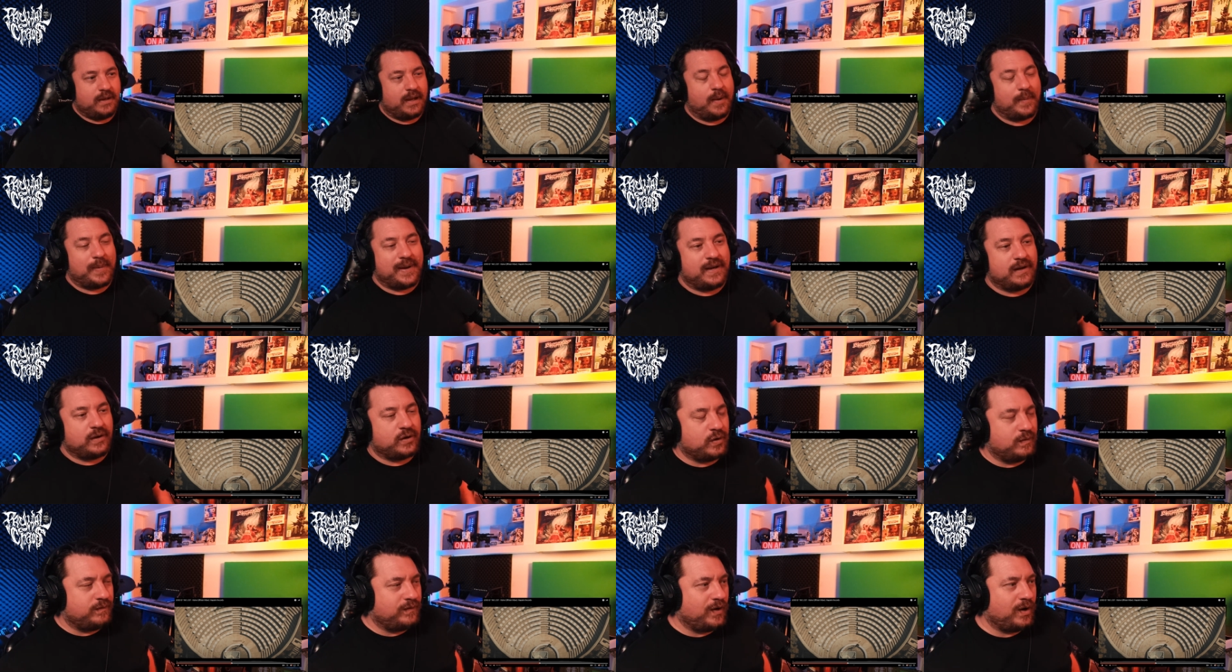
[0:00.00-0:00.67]
I mean,
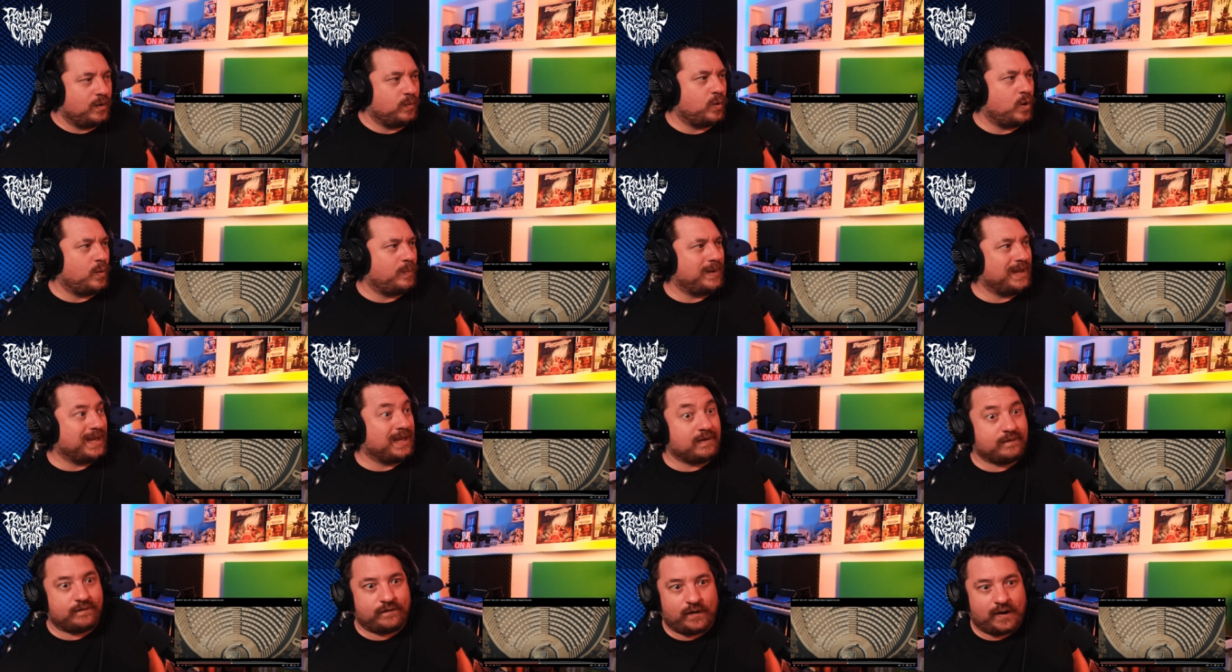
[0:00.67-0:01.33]
it could very well
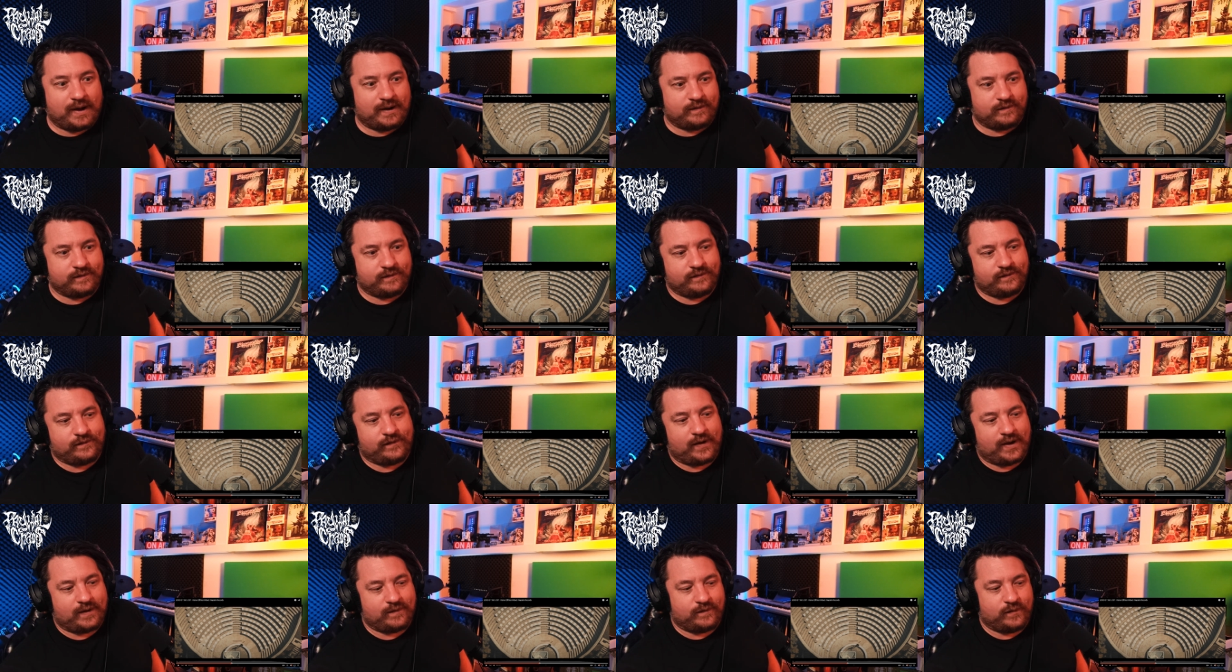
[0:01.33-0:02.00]
be in five
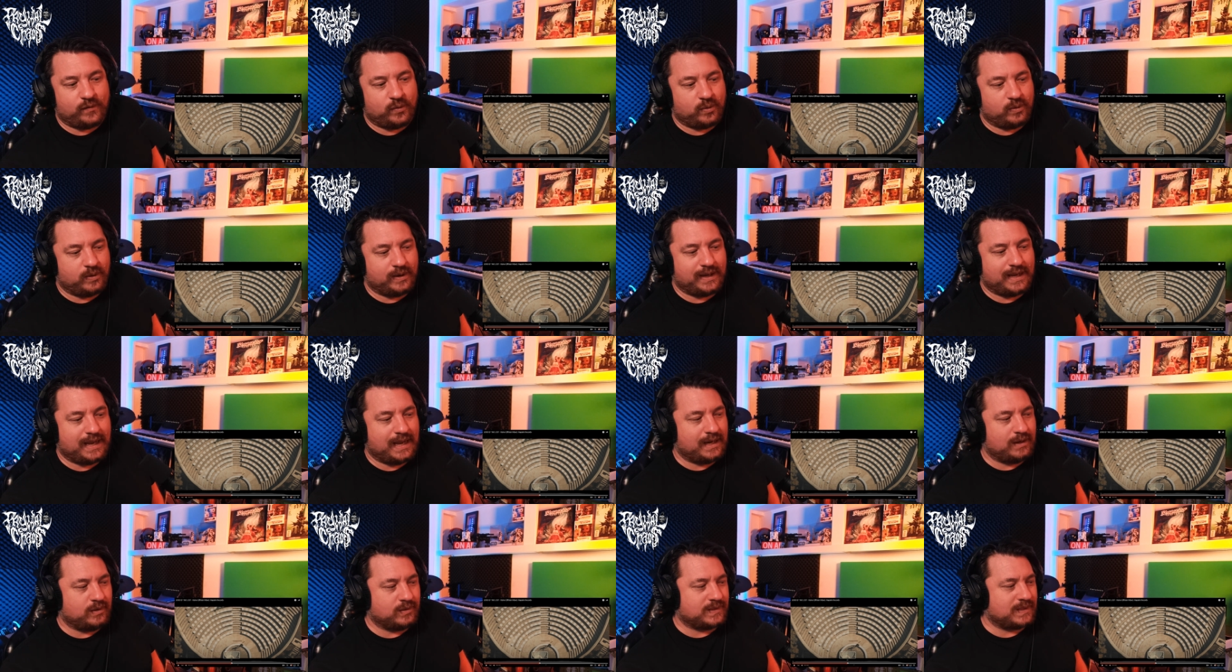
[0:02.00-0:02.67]
five four
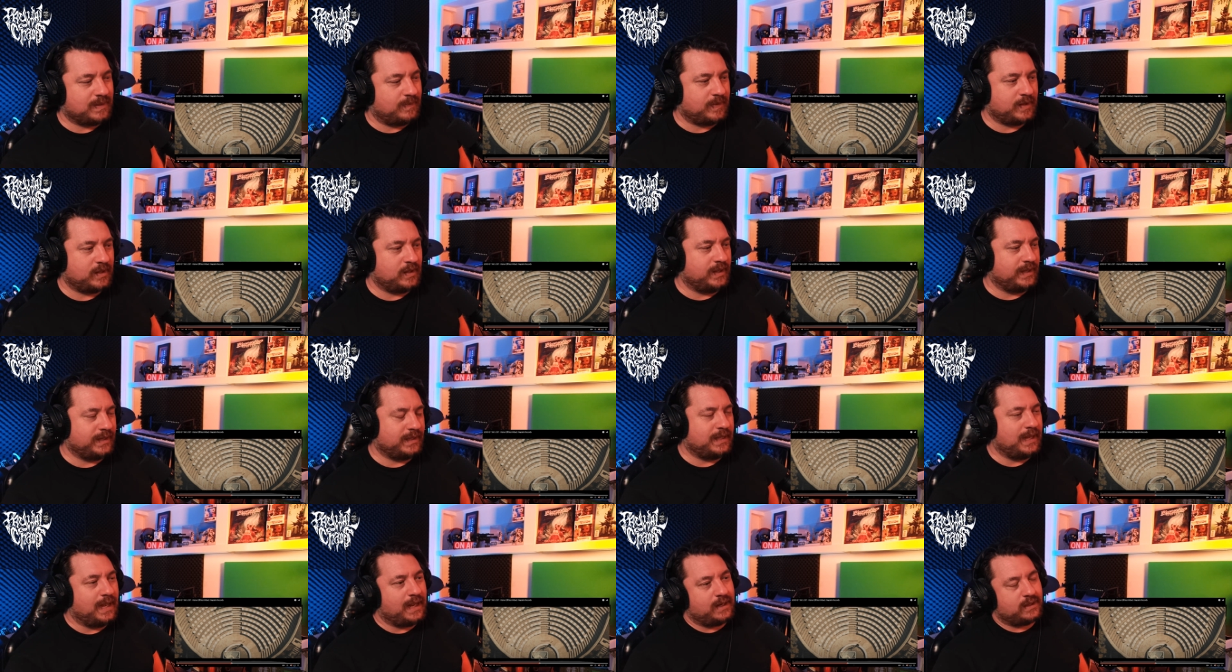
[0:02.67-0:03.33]
again or something
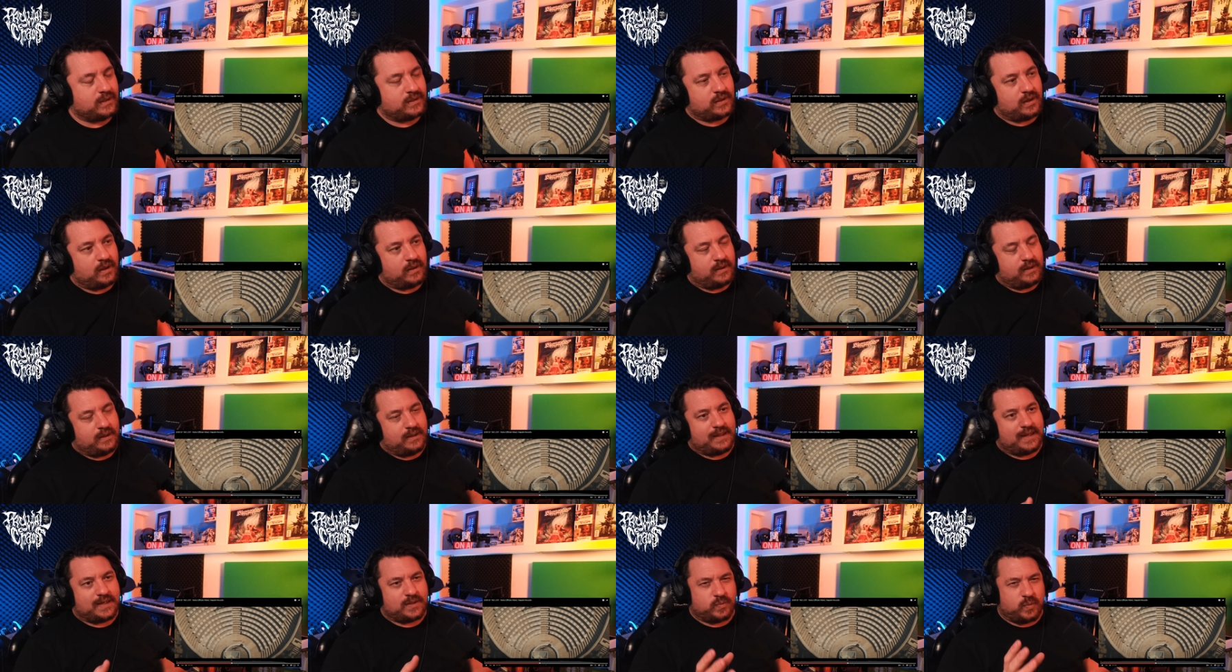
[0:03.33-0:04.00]
like that. So
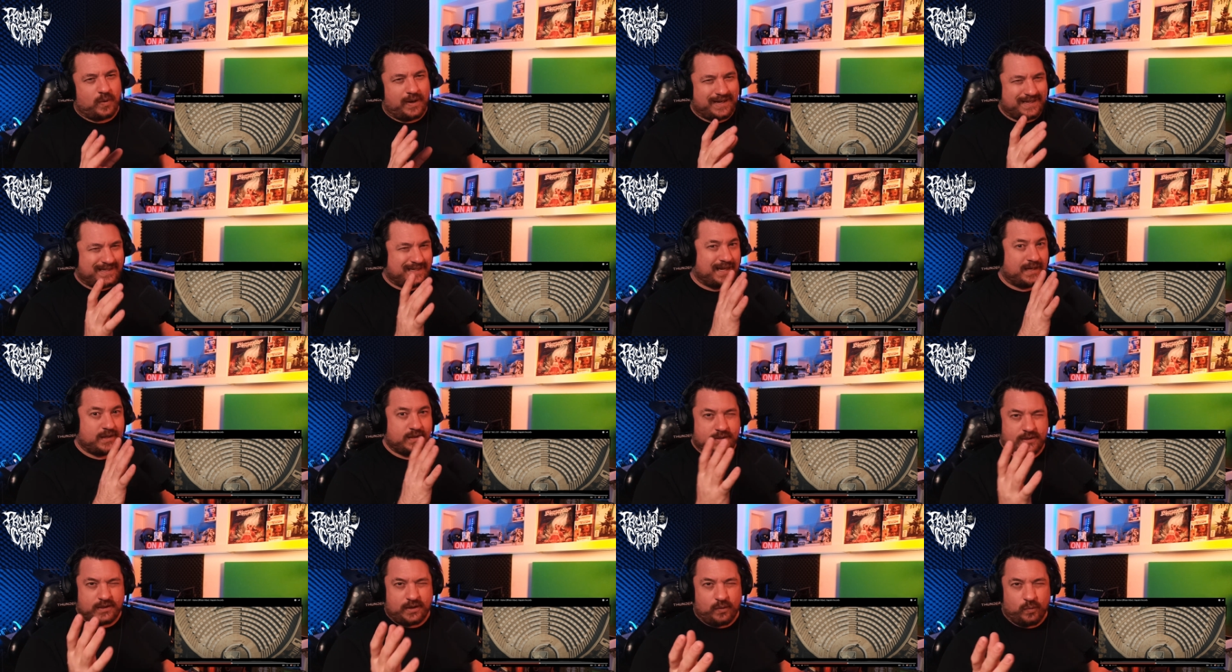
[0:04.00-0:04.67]
that that's why it
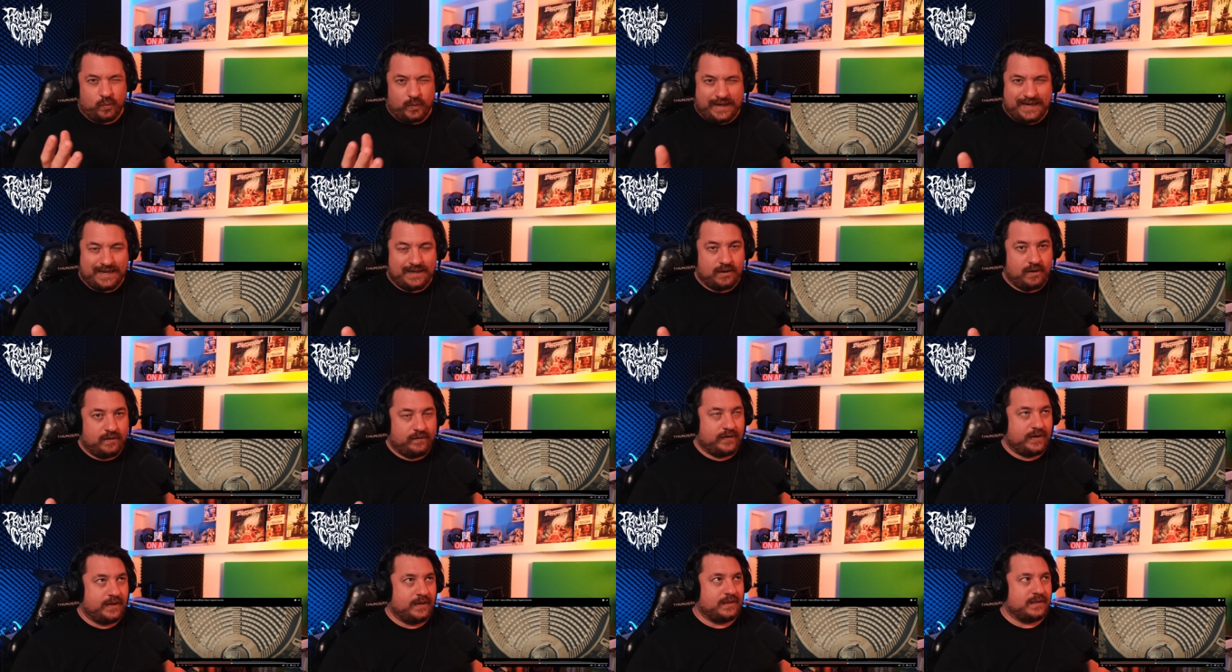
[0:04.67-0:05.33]
sounds so weird and
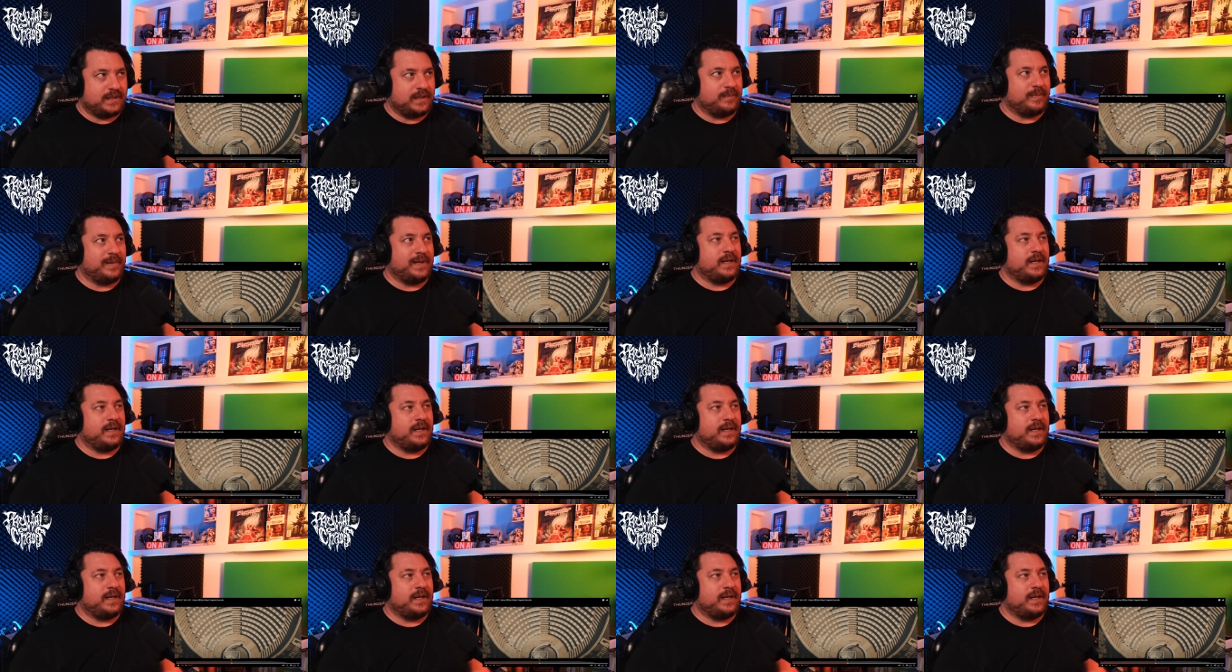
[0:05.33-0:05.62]
off kilter.